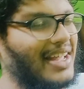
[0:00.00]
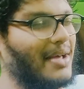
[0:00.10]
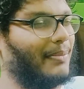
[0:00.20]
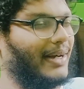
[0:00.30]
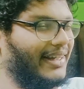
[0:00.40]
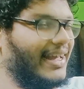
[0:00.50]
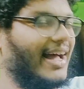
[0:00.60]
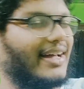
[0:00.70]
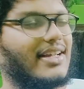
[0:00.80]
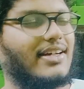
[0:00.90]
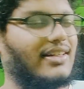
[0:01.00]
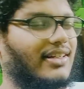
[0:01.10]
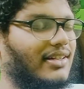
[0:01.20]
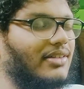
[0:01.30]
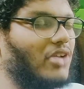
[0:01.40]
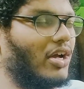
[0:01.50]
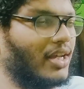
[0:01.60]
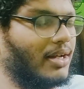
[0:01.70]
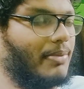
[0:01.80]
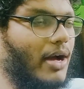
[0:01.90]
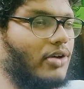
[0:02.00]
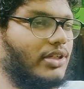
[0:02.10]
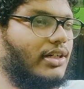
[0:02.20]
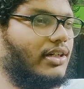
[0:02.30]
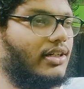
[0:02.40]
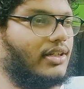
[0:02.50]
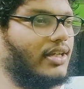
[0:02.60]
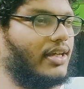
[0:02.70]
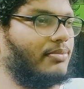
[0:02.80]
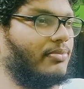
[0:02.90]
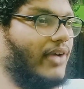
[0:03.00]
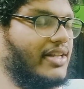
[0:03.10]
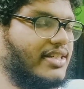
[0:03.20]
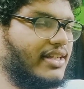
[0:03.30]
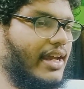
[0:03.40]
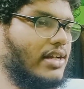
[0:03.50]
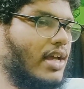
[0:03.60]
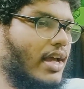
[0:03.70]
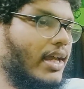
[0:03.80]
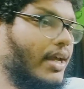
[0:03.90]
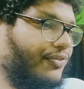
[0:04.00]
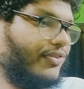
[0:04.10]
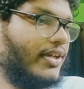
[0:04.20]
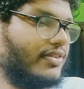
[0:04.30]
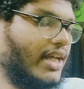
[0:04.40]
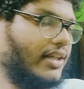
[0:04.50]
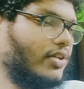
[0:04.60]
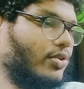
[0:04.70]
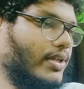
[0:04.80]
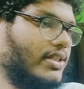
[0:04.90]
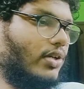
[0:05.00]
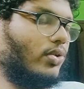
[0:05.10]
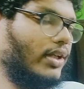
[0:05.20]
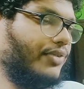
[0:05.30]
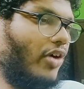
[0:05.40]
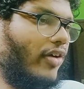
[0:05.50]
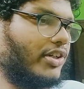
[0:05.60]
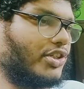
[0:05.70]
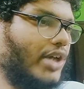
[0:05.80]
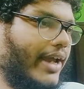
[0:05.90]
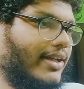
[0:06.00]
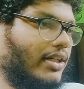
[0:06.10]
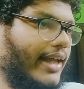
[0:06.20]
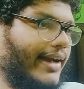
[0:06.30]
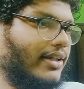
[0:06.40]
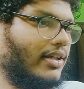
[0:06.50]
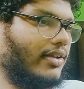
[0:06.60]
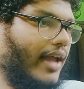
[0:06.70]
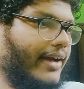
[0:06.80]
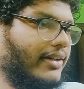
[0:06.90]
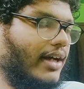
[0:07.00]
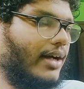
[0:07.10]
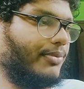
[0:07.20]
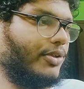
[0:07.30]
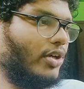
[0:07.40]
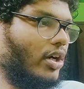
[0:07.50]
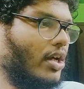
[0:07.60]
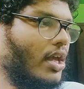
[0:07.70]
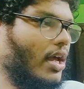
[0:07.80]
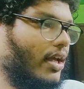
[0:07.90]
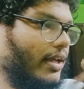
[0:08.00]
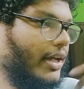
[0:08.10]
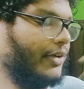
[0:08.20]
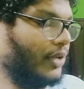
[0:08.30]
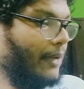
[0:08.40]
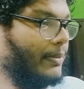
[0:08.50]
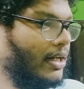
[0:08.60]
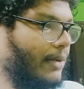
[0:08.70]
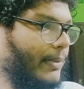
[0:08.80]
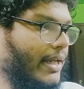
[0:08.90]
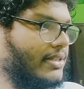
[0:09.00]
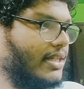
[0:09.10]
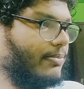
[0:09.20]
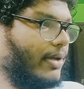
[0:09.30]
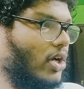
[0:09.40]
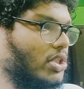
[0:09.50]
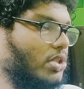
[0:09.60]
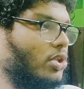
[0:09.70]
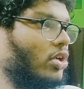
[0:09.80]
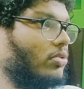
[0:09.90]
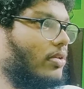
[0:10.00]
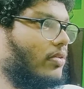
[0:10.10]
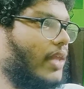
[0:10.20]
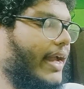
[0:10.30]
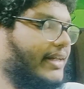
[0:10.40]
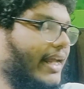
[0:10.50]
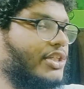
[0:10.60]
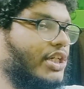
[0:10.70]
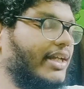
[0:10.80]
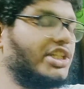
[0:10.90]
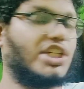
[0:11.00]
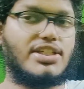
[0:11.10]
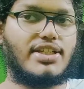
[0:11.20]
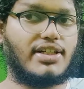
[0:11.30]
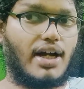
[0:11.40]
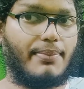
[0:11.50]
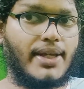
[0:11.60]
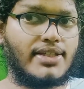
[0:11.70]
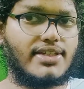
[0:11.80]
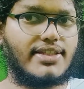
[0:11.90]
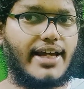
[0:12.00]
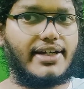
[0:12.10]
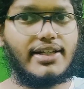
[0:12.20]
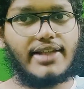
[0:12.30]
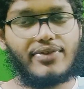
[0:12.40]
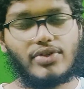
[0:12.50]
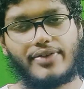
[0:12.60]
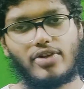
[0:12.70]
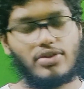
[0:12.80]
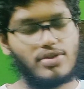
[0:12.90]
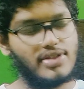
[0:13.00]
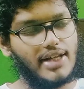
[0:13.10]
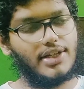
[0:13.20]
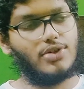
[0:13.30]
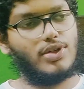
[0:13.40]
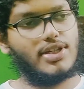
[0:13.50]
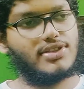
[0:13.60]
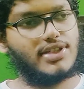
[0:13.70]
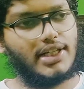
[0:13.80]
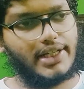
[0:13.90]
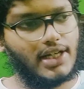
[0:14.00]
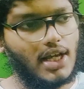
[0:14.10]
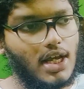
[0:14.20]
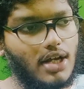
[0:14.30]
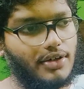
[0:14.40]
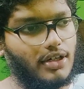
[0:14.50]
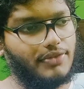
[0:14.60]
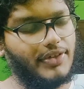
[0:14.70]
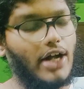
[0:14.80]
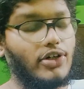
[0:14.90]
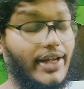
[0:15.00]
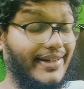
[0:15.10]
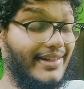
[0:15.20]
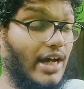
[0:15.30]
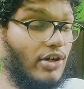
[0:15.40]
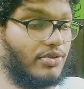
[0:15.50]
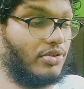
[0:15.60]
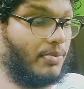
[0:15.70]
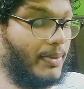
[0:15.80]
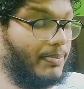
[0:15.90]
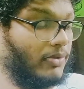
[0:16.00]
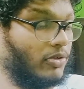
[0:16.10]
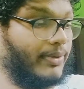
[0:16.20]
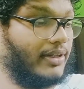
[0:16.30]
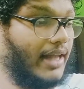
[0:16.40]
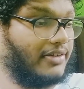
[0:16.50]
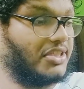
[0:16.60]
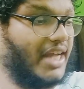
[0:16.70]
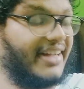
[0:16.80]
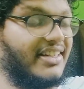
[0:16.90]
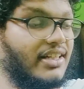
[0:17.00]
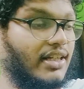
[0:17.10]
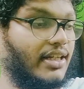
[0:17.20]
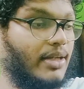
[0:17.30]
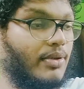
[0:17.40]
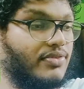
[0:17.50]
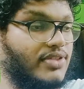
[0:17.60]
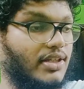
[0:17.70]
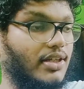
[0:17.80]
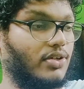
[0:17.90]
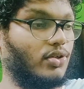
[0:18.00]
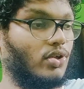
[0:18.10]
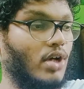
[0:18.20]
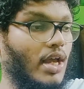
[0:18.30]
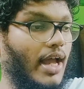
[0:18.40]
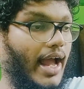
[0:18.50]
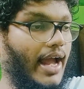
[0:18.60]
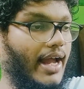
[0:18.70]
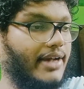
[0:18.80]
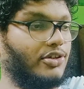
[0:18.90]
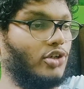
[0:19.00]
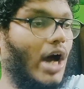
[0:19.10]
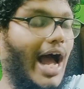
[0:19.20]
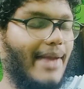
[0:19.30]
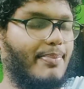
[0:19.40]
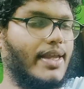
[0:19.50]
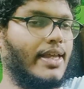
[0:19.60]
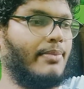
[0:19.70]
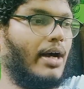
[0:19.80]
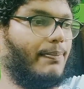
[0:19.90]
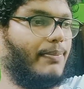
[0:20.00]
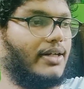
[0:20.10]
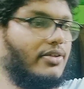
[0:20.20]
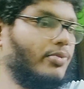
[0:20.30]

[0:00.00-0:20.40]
But yeah, talking about him once again, if Sadiku was the only foreign striker that had come, it would have been amazing, because the attention that Jason Cummings is getting, that would have gone to Sadiku easily, without any doubt. People would be like chanting the name of Sadiku and hyping him up. But to